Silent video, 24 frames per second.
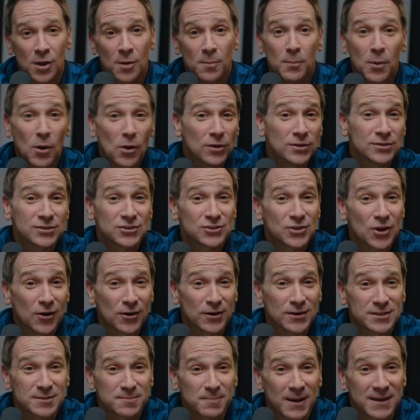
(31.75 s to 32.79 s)
Paul
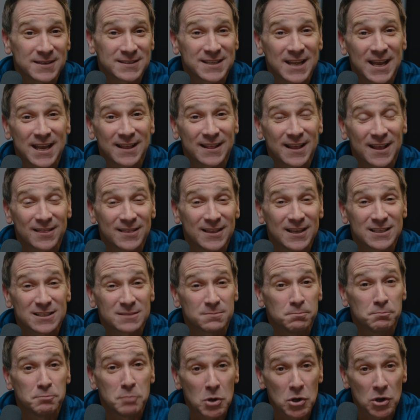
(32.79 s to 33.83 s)
starts by saying that this
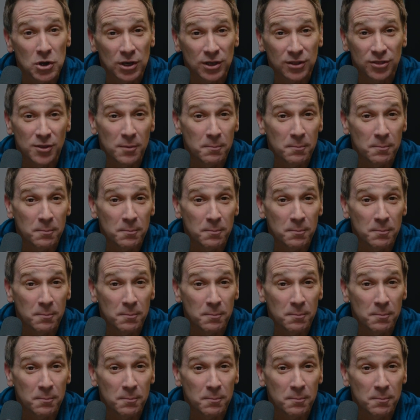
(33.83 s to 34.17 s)
book,